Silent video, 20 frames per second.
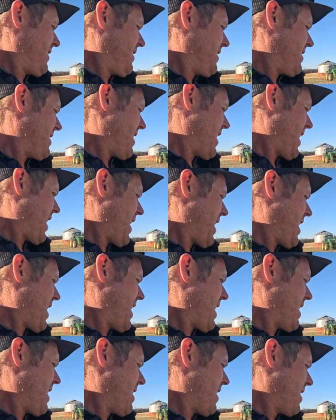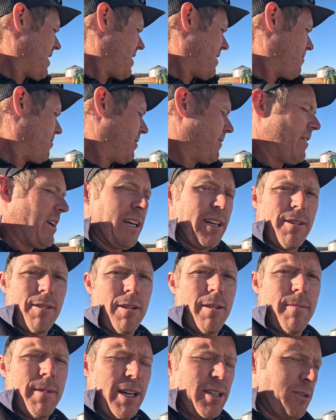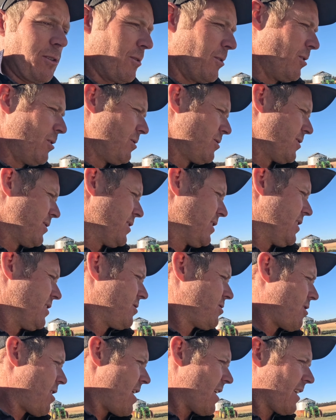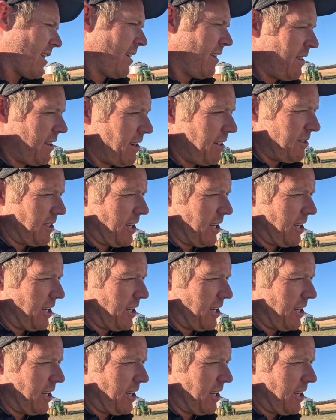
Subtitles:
whatever they call them, those coils on the truck, those